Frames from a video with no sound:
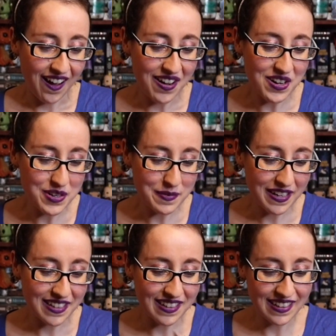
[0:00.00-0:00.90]
Oh
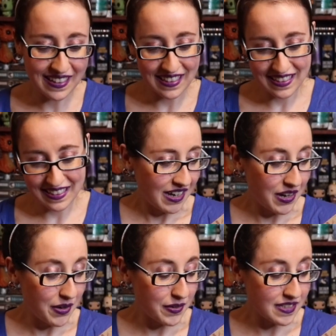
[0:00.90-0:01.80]
my god.
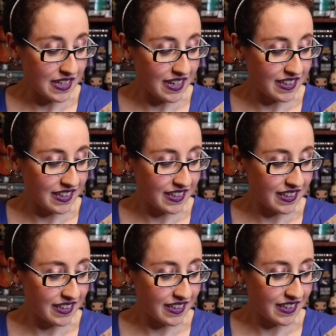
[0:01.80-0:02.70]
Oh, it's got
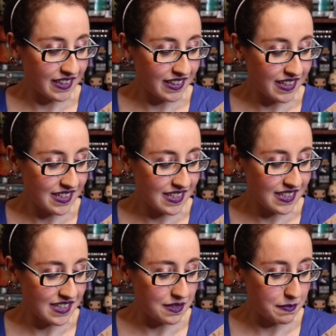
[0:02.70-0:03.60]
Elias,
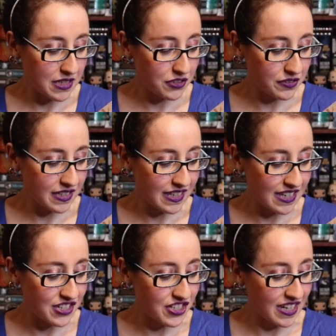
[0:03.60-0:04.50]
Dimitri,
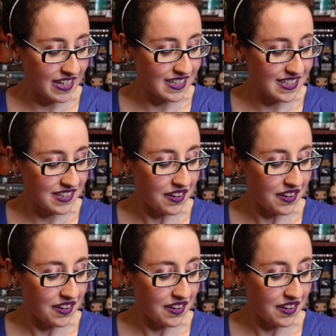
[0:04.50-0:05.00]
and Jace.